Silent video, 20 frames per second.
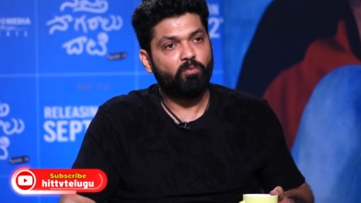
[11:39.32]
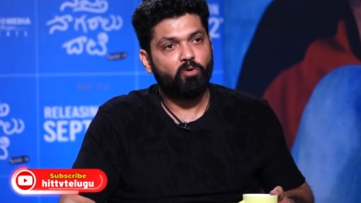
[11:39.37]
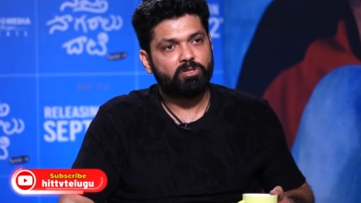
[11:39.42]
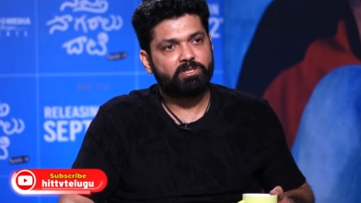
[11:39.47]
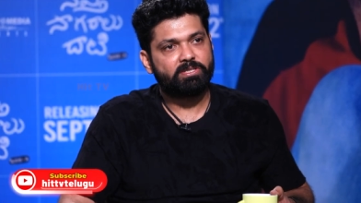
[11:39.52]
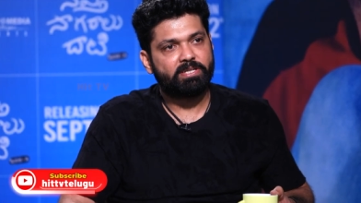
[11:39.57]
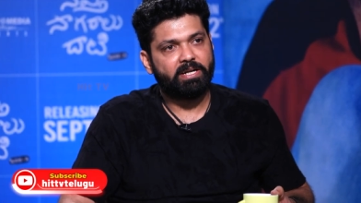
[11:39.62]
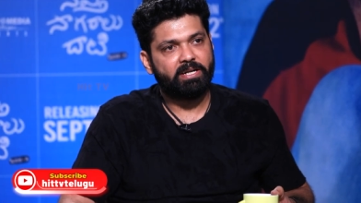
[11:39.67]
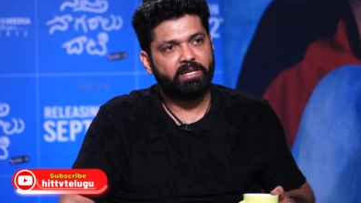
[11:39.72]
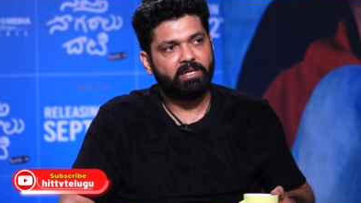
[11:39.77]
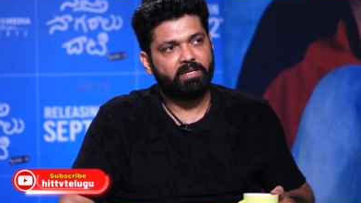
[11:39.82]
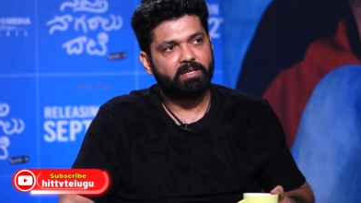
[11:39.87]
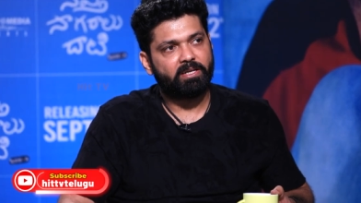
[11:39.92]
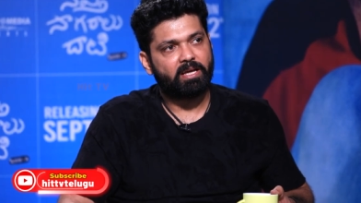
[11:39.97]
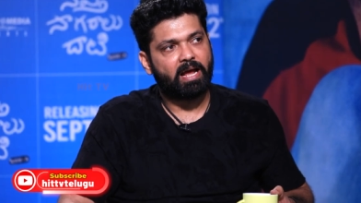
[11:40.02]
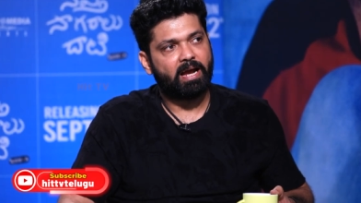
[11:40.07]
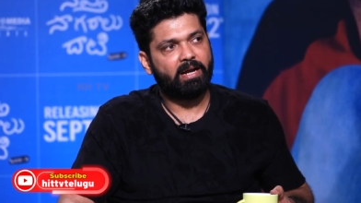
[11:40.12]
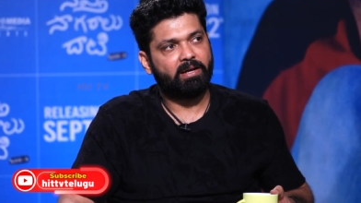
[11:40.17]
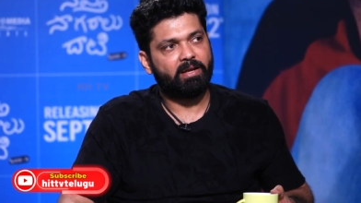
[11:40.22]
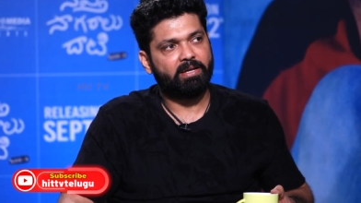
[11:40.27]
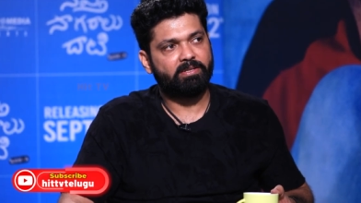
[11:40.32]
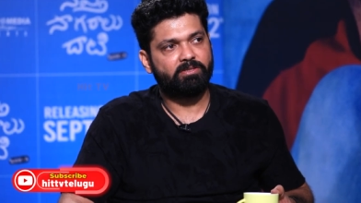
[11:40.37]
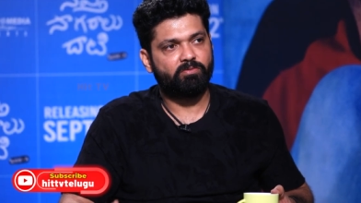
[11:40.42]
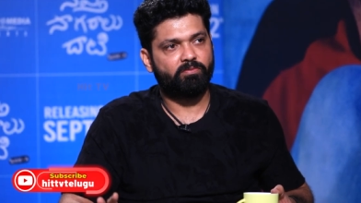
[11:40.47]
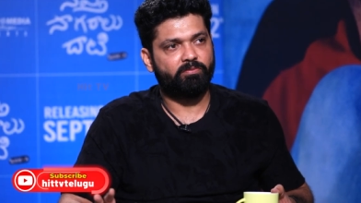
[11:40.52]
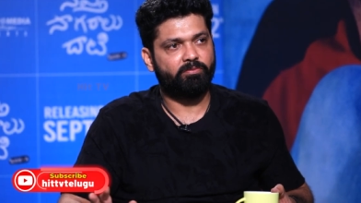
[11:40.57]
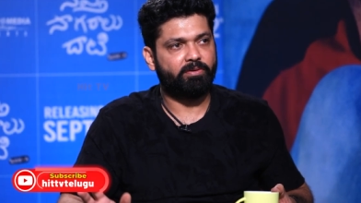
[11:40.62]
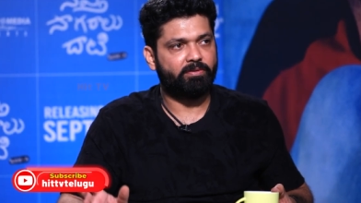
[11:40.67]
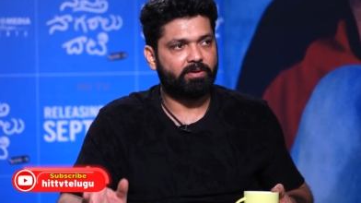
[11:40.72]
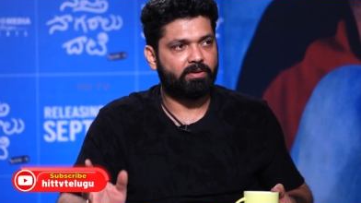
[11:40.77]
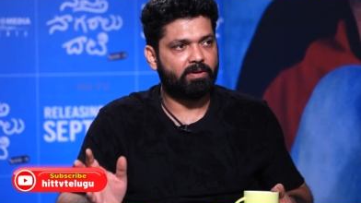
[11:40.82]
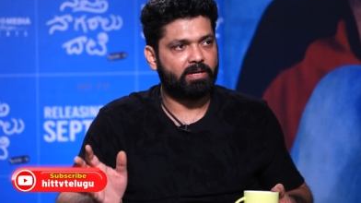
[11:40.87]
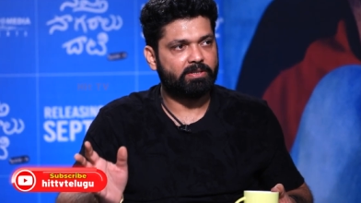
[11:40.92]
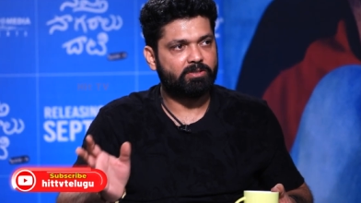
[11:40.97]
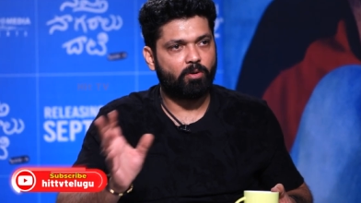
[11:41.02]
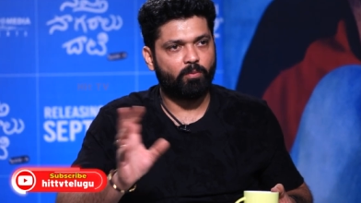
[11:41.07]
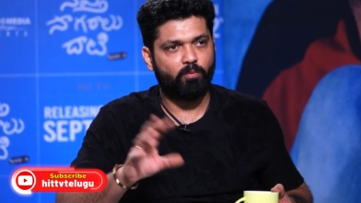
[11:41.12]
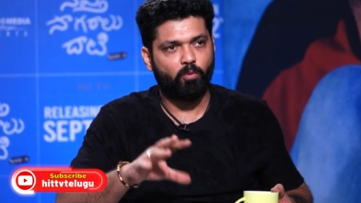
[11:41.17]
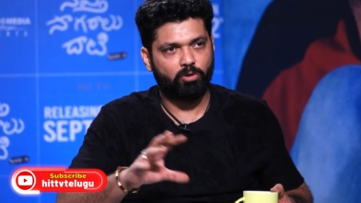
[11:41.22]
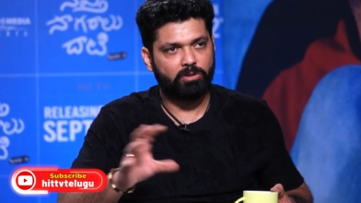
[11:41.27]
was ready and I, we, I
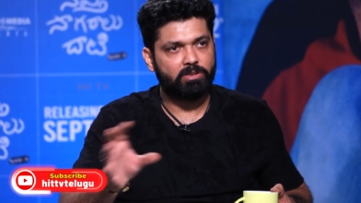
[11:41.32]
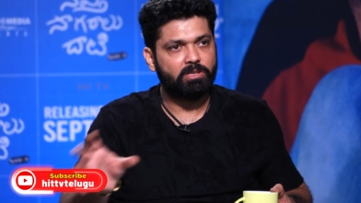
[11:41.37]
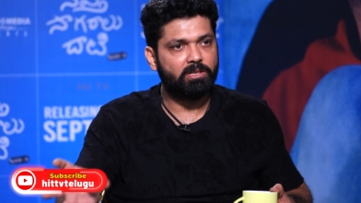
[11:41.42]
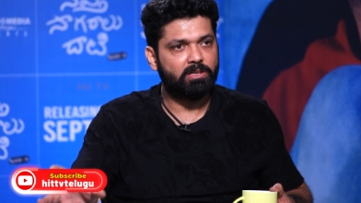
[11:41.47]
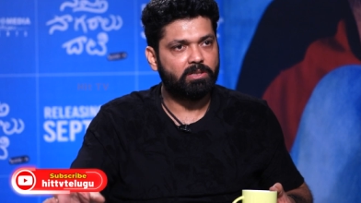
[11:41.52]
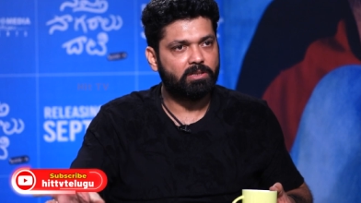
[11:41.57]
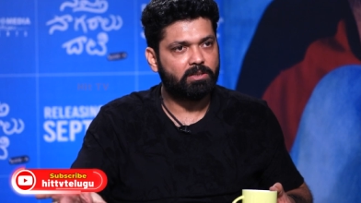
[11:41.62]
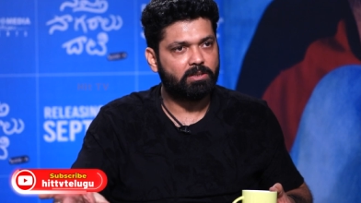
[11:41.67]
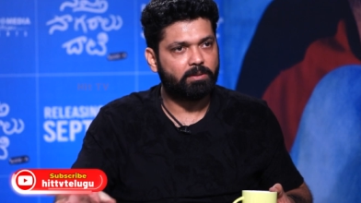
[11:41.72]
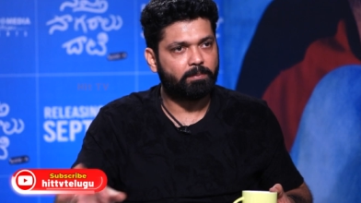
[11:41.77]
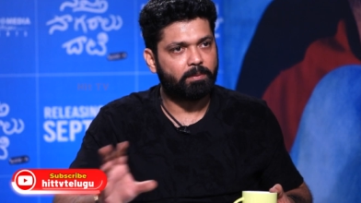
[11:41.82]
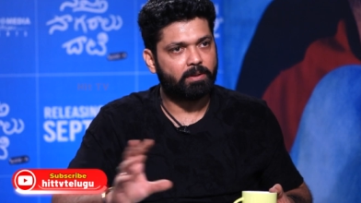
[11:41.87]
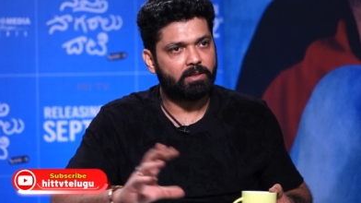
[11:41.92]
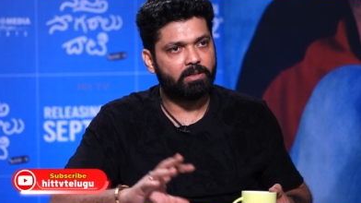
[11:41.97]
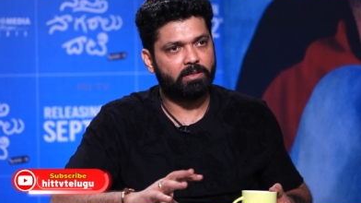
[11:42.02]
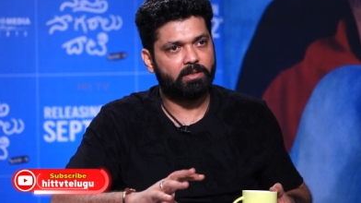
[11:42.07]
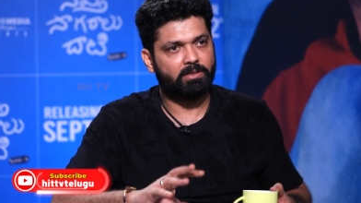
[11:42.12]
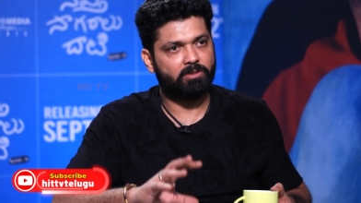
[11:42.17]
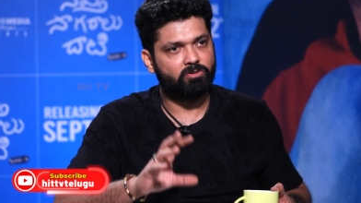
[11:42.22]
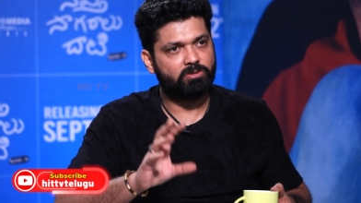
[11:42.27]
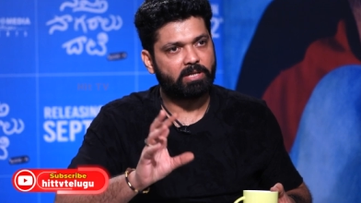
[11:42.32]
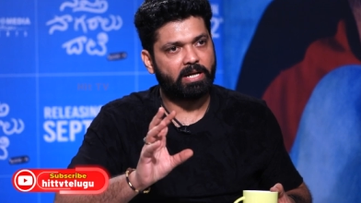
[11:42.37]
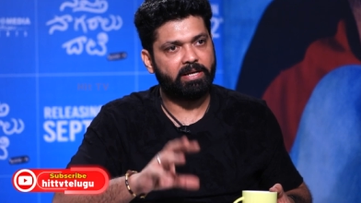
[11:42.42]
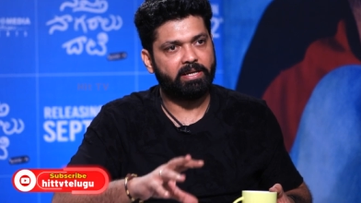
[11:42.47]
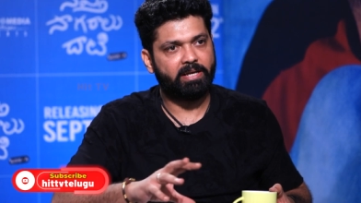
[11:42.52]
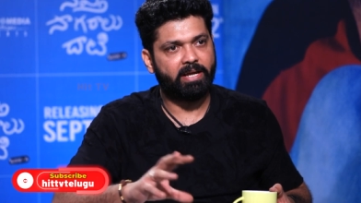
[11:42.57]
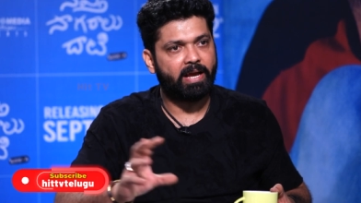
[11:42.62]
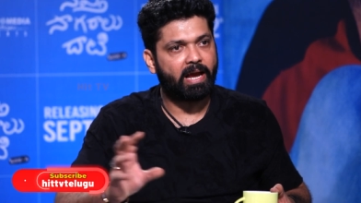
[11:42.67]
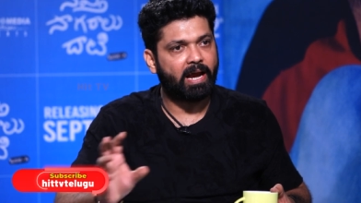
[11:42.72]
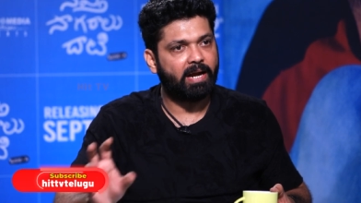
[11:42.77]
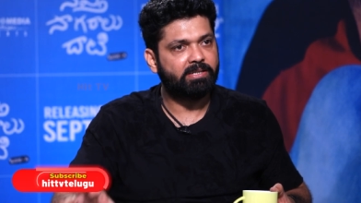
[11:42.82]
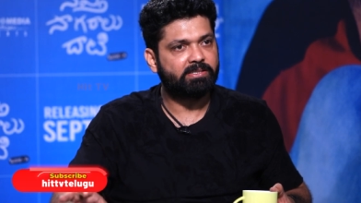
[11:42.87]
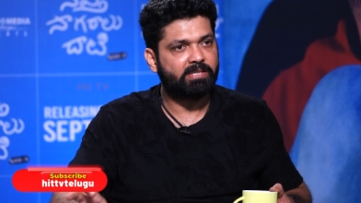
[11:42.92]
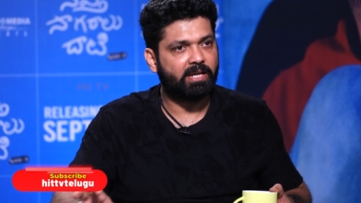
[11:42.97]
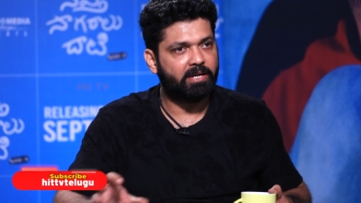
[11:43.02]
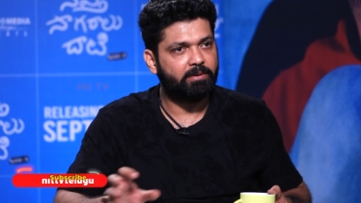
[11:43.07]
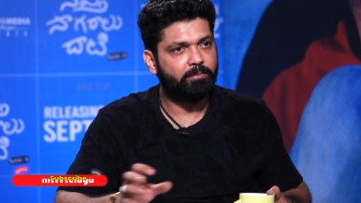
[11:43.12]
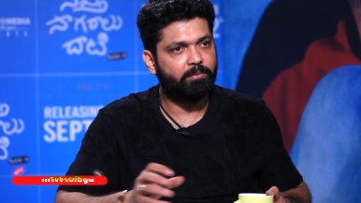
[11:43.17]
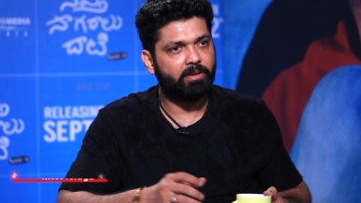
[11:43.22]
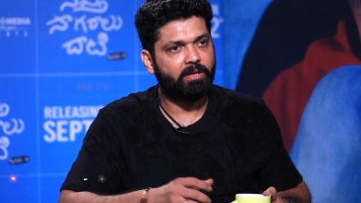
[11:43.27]
saw both the, uh, you know, side A and
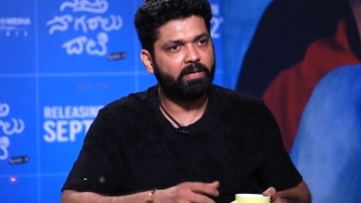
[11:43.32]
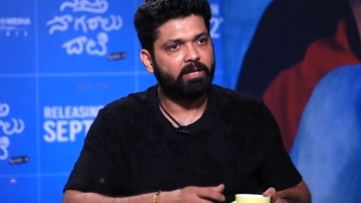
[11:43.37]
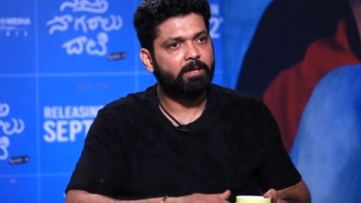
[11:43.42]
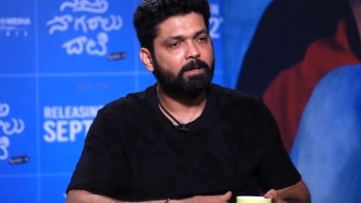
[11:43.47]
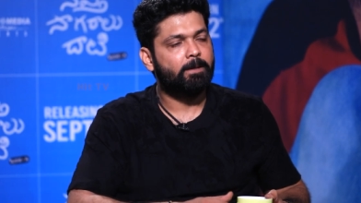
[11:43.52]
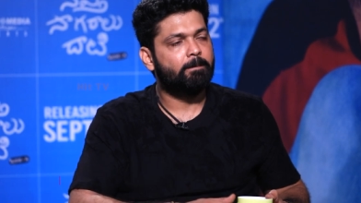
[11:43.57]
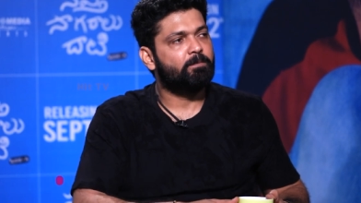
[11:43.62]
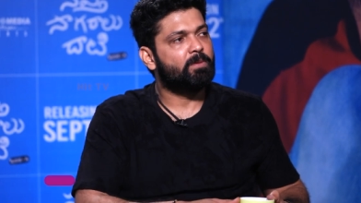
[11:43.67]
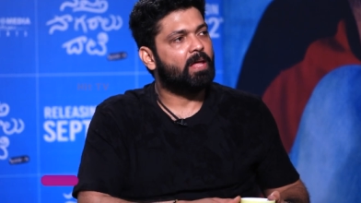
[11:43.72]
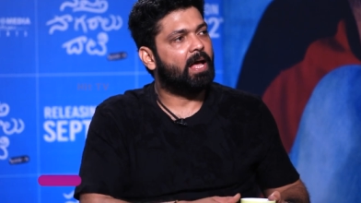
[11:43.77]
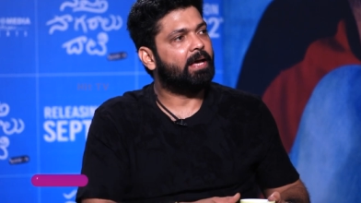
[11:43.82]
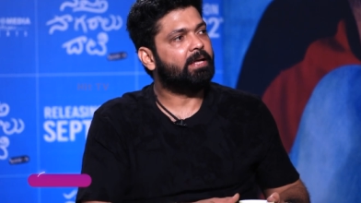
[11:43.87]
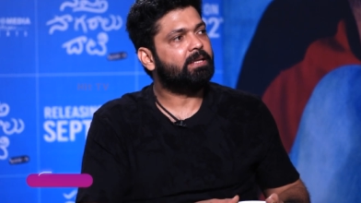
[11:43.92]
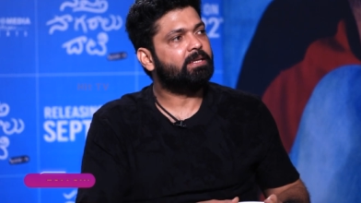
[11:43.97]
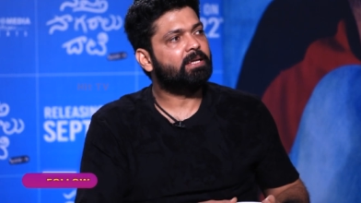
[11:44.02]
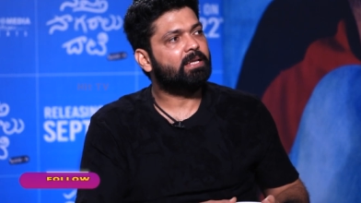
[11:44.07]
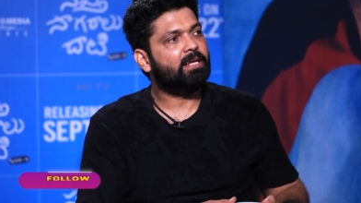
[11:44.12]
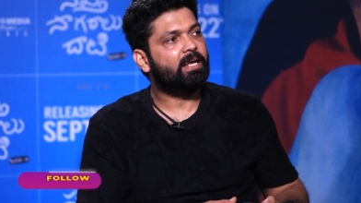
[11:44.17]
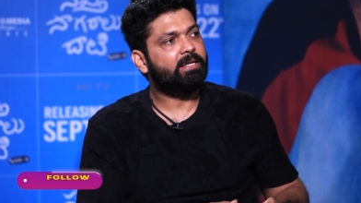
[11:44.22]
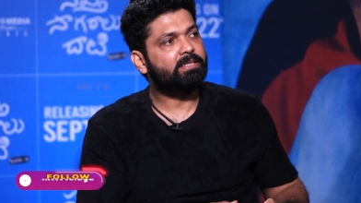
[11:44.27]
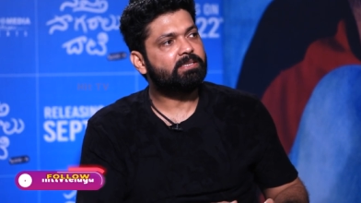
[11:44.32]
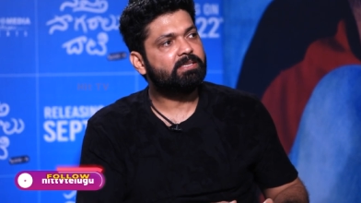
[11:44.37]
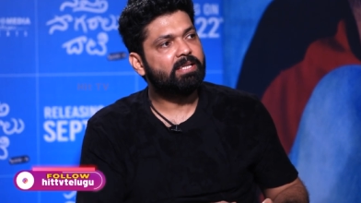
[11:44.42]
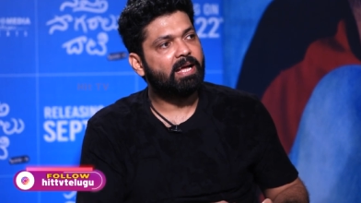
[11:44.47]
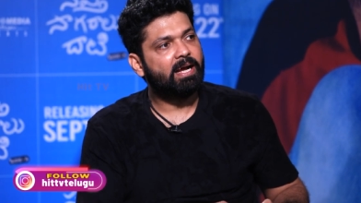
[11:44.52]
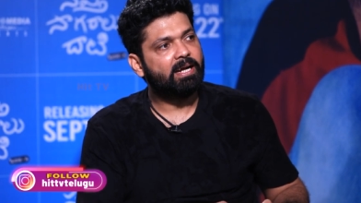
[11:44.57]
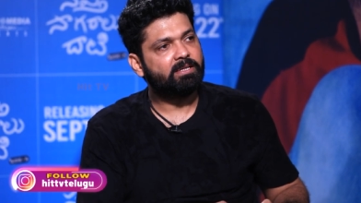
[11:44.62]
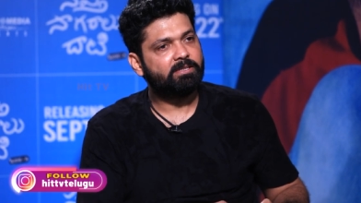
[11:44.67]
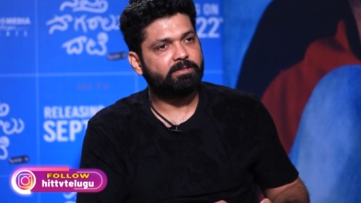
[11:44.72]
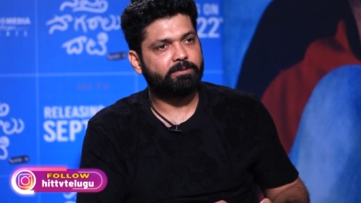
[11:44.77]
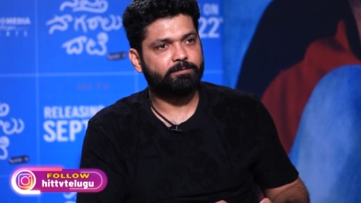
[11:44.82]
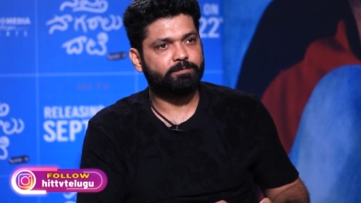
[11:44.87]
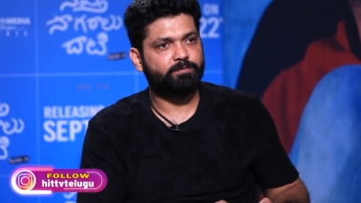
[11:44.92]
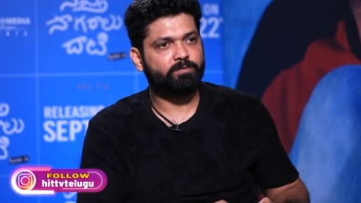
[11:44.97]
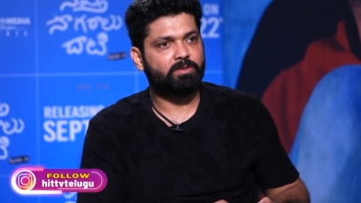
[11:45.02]
side B, I realized that,